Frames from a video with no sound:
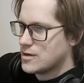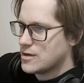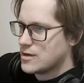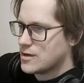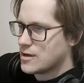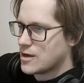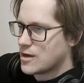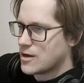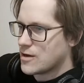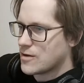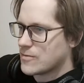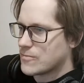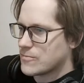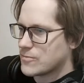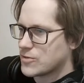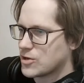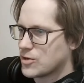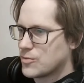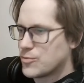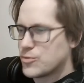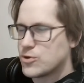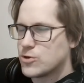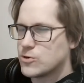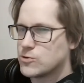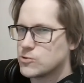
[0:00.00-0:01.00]
The
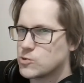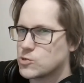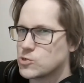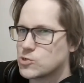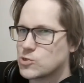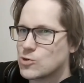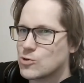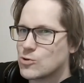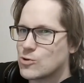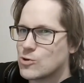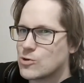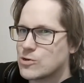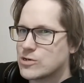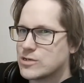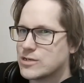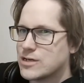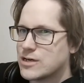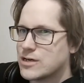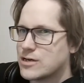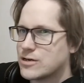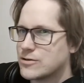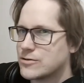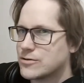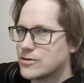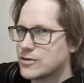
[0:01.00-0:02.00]
computers were so locked
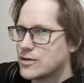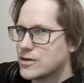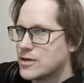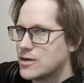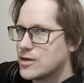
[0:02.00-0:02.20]
down,